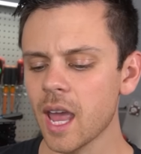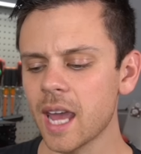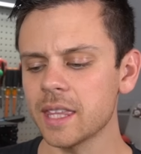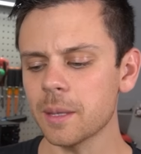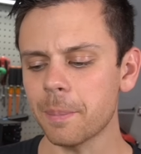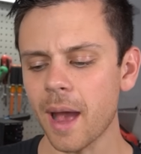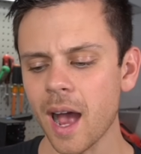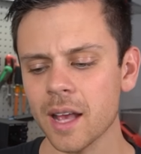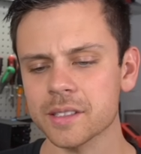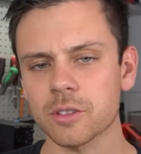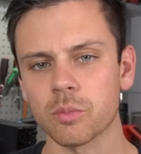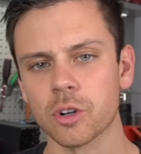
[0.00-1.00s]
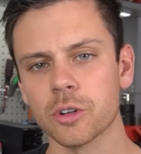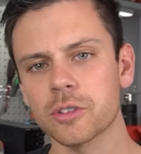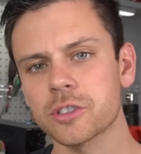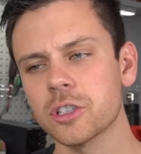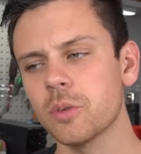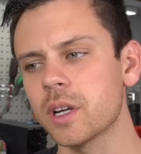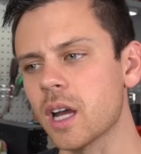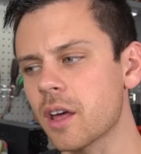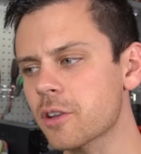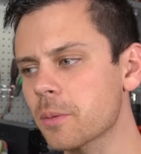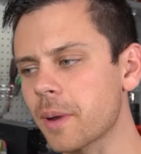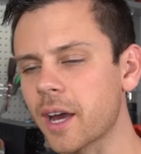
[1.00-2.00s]
In the past, Ruixu and
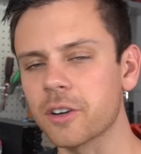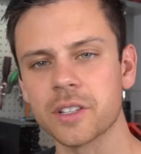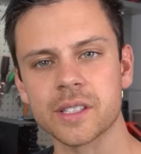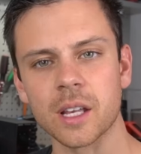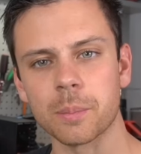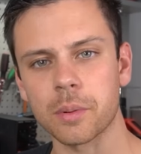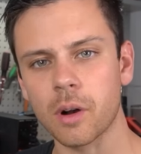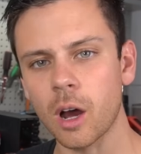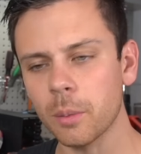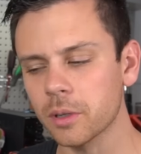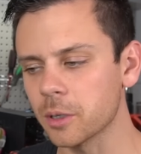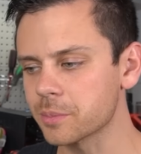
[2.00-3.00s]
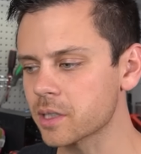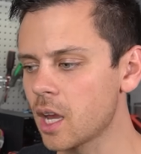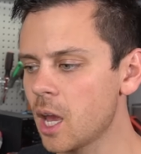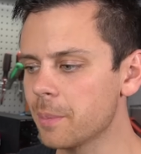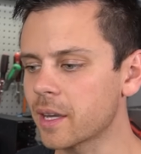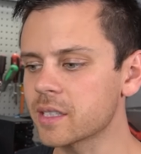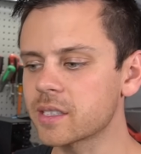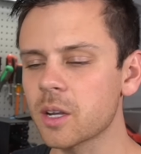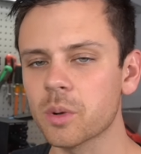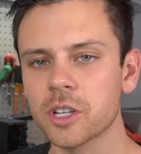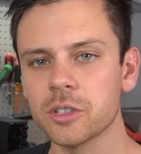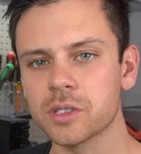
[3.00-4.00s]
other batteries had problems because they
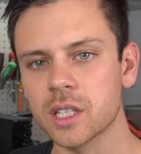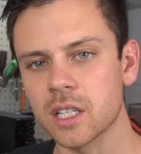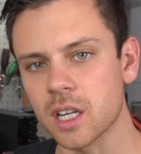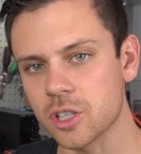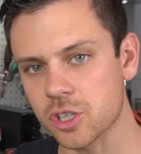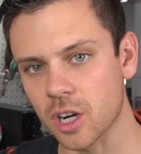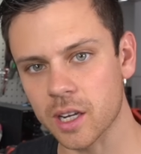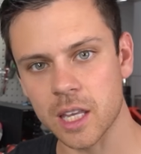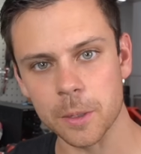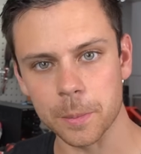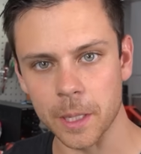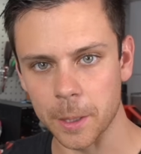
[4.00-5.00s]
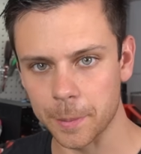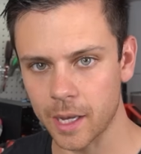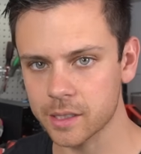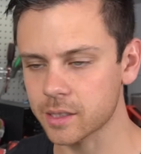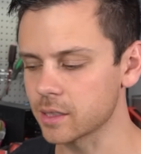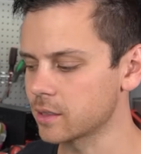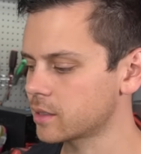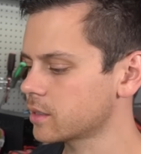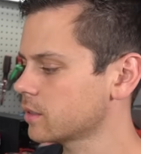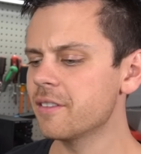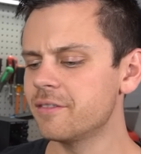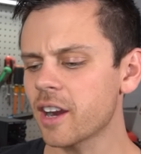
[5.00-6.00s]
were using junky
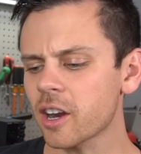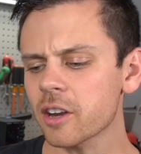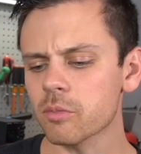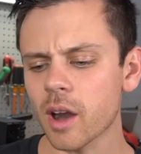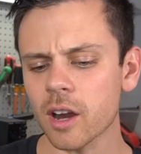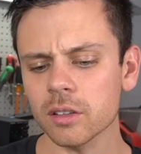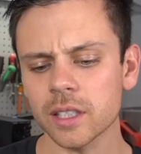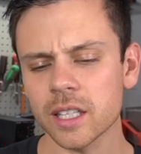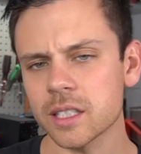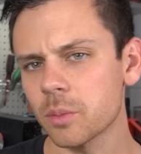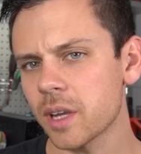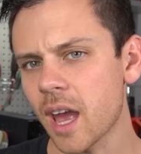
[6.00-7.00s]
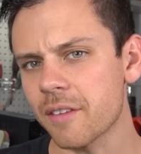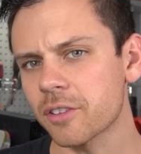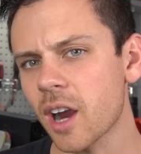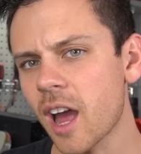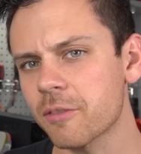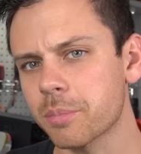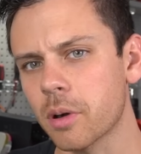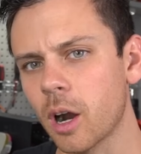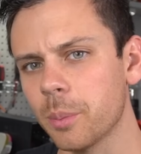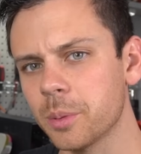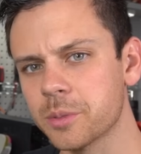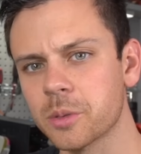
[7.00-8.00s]
BMSs. Very rarely did we ever have
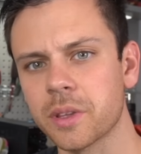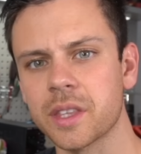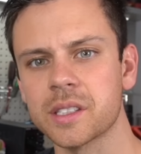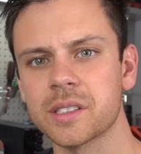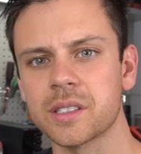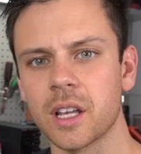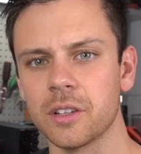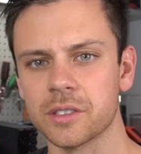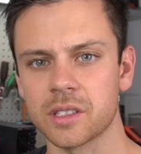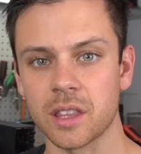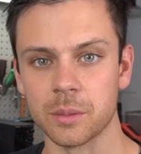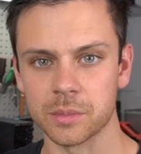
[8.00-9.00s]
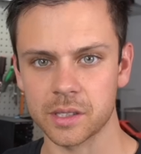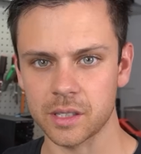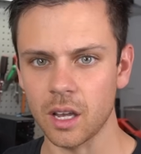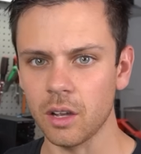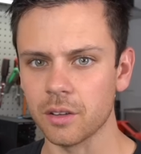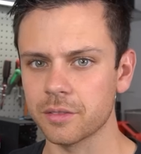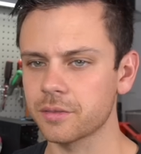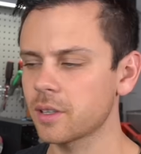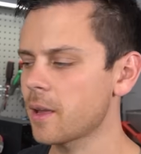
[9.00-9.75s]
problems with the cells themselves.